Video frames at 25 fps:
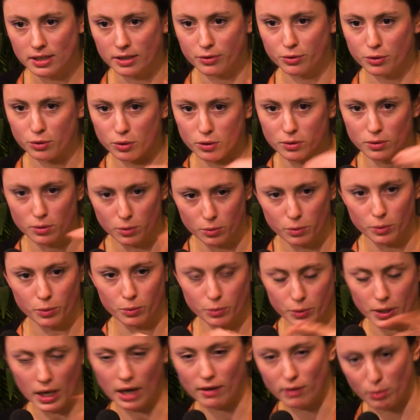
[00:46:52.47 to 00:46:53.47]
If you,
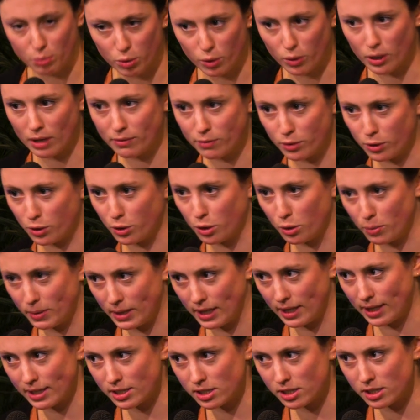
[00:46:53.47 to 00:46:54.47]
we have a program for the European
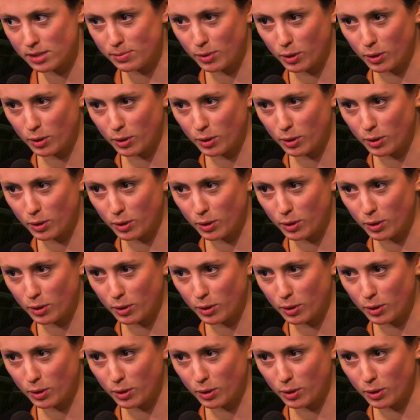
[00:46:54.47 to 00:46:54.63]
elections,